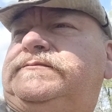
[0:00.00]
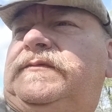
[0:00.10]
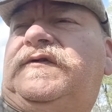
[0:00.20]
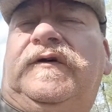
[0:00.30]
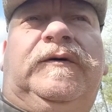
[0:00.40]

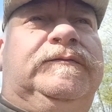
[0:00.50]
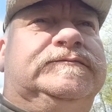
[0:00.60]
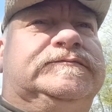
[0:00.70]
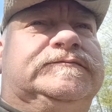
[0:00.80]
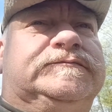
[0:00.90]
So
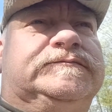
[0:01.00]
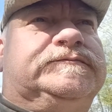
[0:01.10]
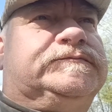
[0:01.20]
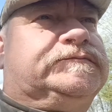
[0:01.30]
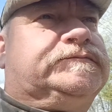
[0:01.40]

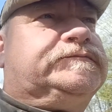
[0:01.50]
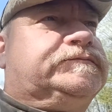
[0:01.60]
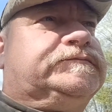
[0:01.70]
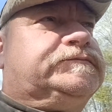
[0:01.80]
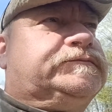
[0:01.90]

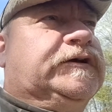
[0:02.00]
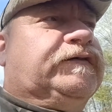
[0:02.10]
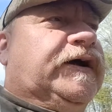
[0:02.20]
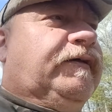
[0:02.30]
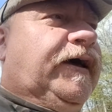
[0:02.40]

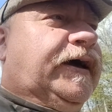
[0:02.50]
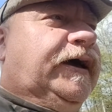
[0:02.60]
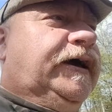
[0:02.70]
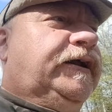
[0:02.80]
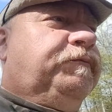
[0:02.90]
it's not like I
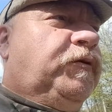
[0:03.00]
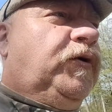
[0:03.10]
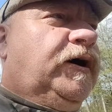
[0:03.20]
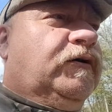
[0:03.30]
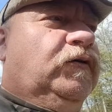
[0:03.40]
can get up and
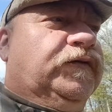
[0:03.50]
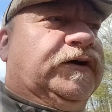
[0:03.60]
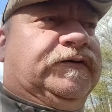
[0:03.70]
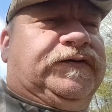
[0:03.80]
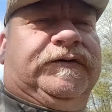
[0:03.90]
walk over
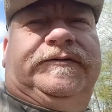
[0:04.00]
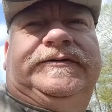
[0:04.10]
there. So